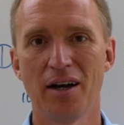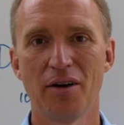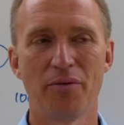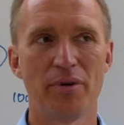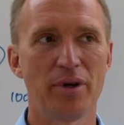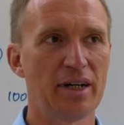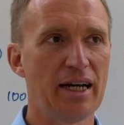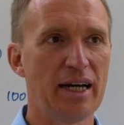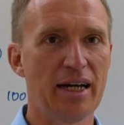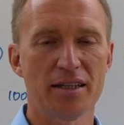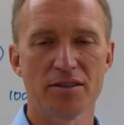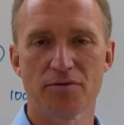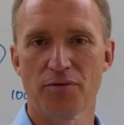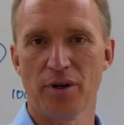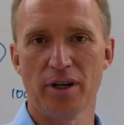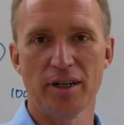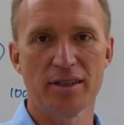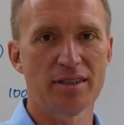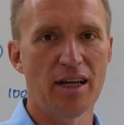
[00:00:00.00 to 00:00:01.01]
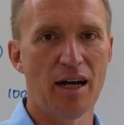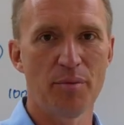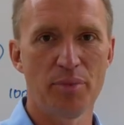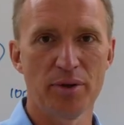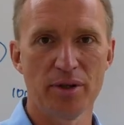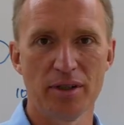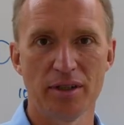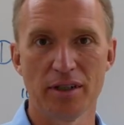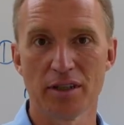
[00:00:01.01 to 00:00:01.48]
Whereas, for
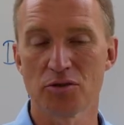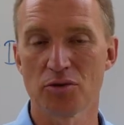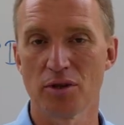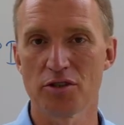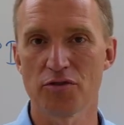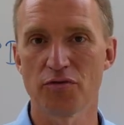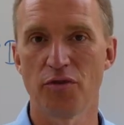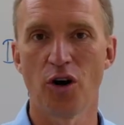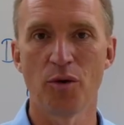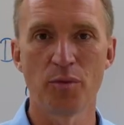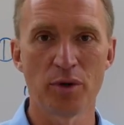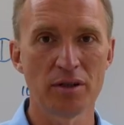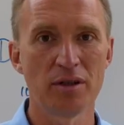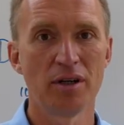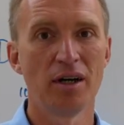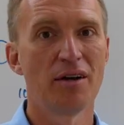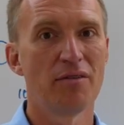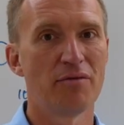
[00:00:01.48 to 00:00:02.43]
example, in a transformer,